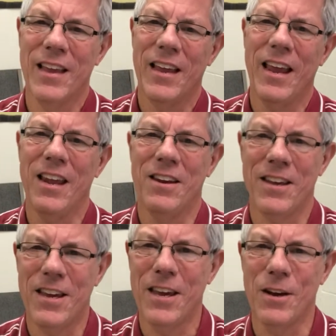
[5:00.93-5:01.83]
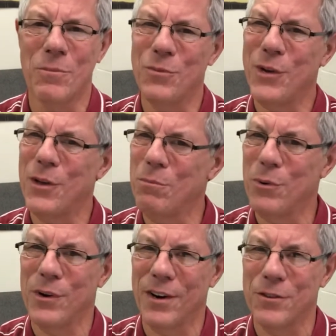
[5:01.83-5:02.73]
In Him we can
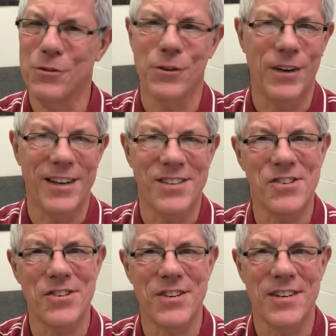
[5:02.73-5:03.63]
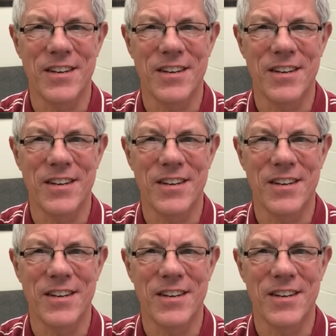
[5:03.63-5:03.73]
put our trust.